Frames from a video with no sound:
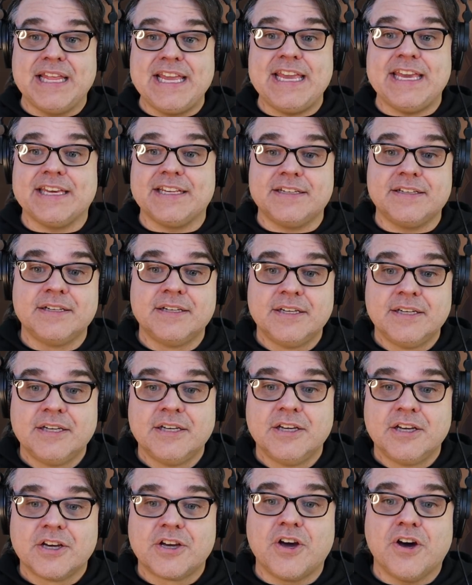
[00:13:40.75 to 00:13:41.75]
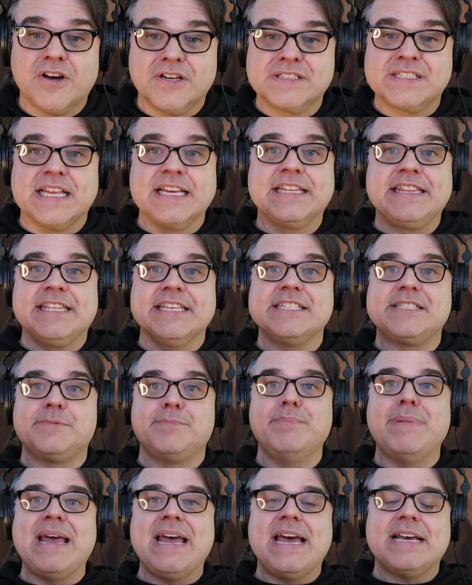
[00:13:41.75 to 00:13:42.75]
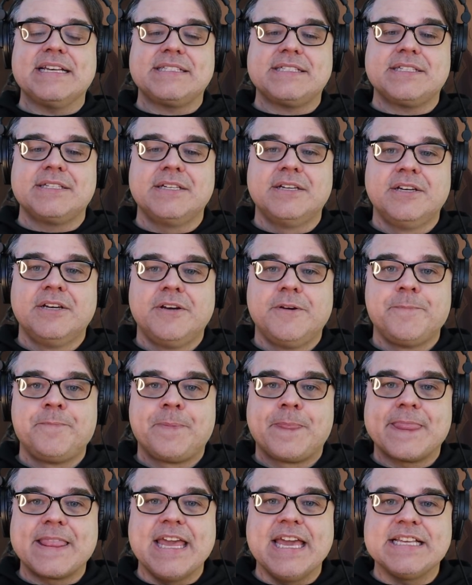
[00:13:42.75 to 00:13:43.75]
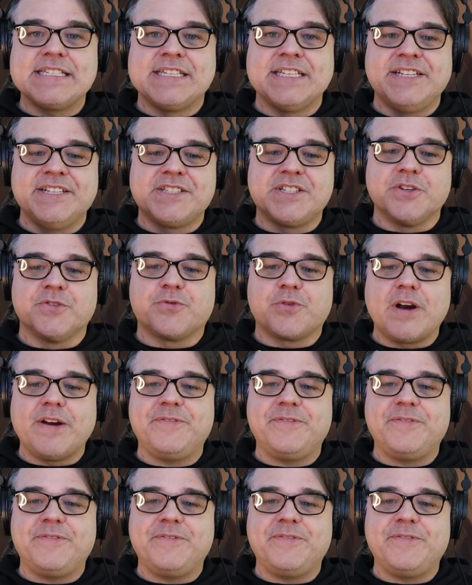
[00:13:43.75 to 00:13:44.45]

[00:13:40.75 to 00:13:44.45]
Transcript: plan. Cause this mass exodus of